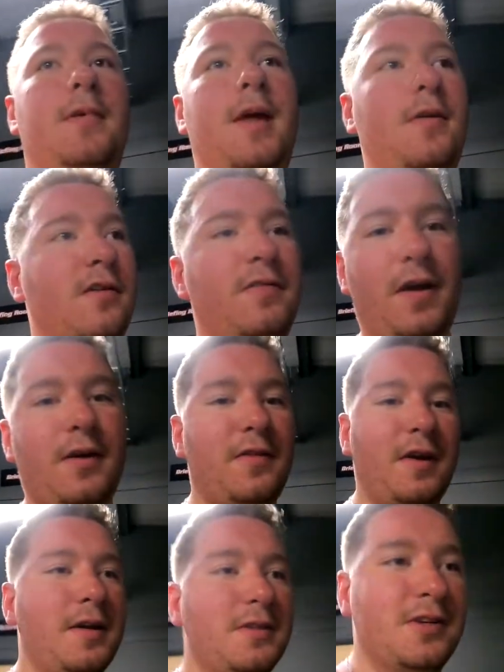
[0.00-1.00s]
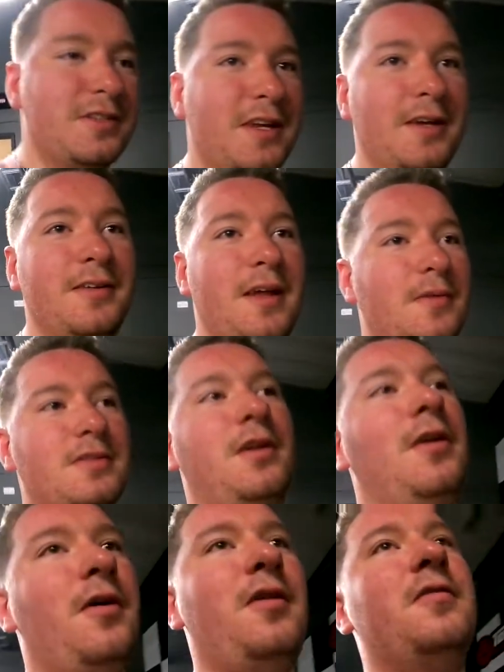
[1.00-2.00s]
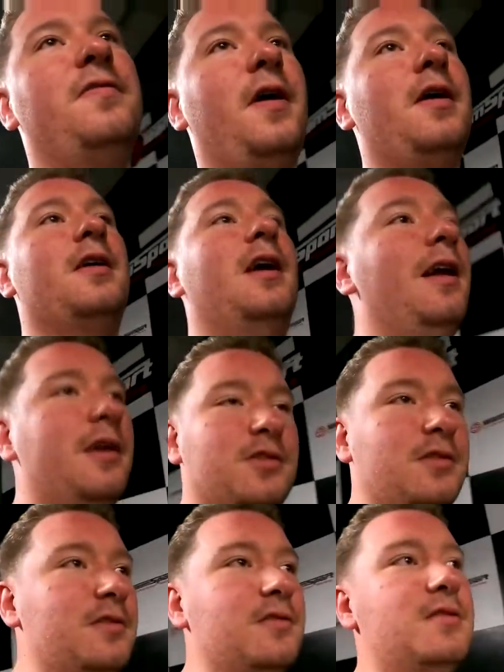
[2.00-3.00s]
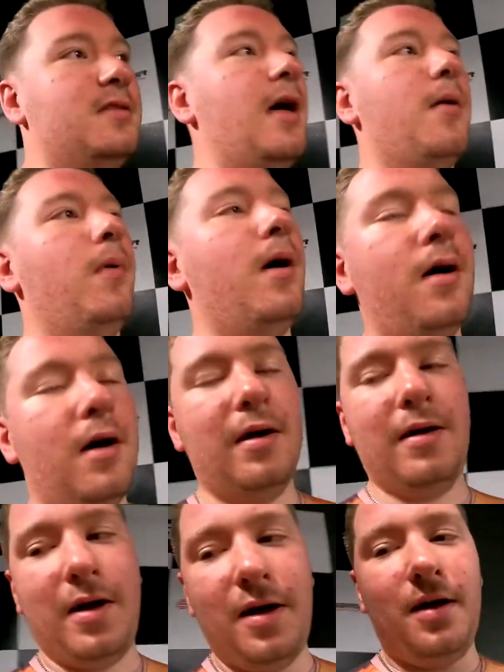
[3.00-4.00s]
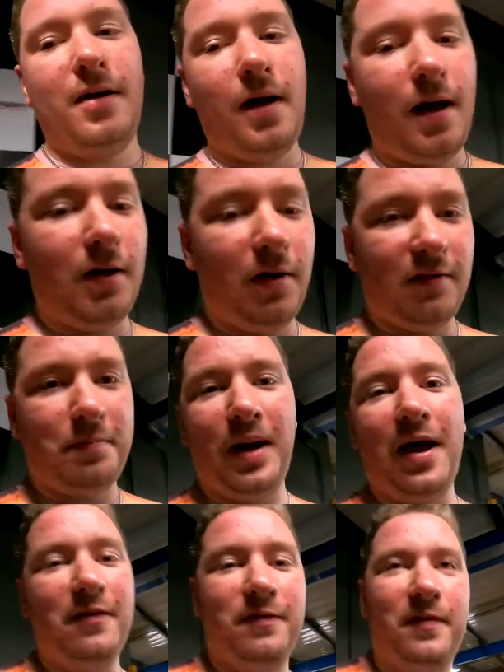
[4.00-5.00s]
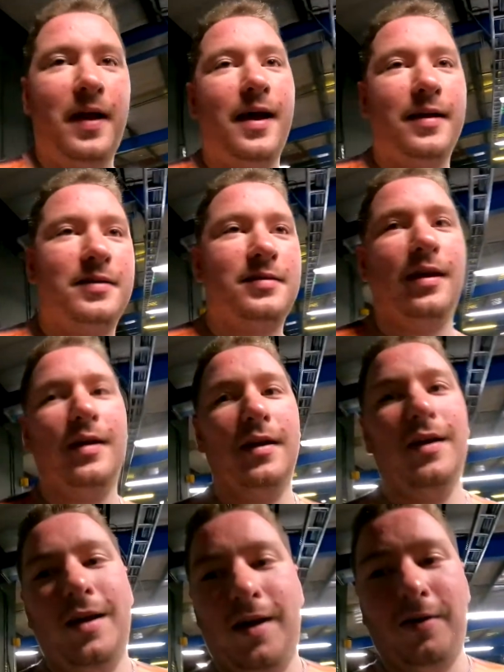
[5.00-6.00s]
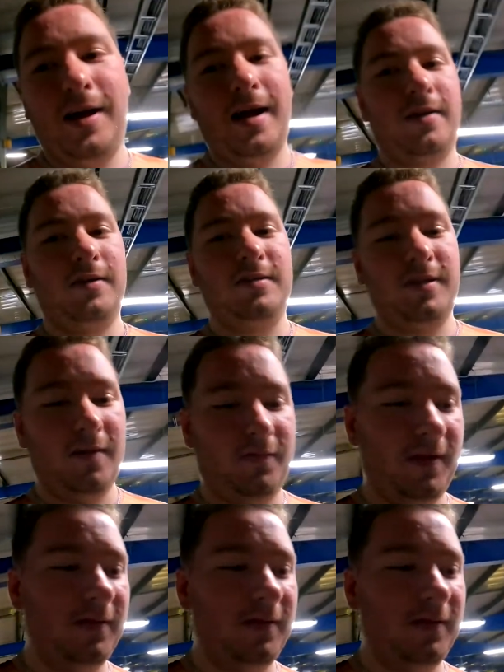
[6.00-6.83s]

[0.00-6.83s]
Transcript: They were very, very interesting. There was a lot of collisions, there were a lot of bad flags, all that kind of stuff.